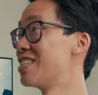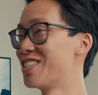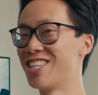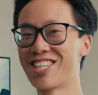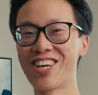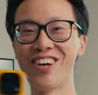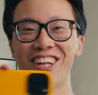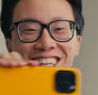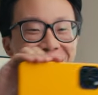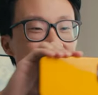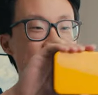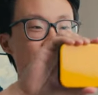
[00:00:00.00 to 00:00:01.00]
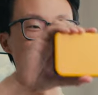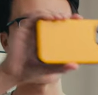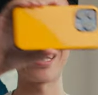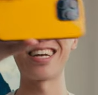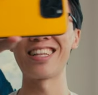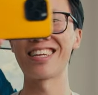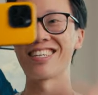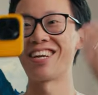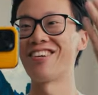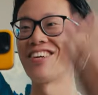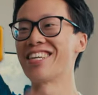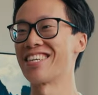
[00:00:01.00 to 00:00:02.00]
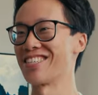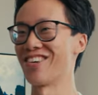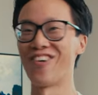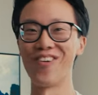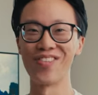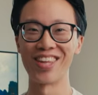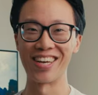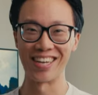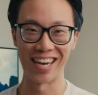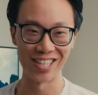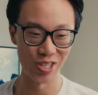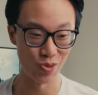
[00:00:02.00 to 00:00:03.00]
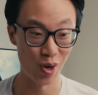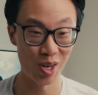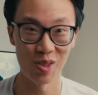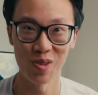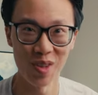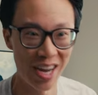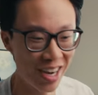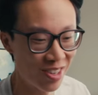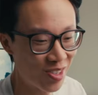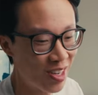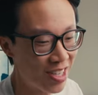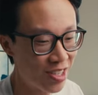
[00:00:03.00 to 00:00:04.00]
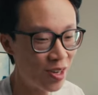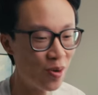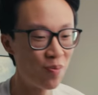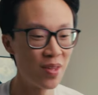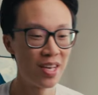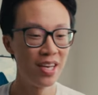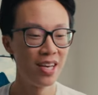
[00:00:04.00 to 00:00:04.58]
just kind of like that, just like kind of like narrating the whole thing as he's walking through the house, right? So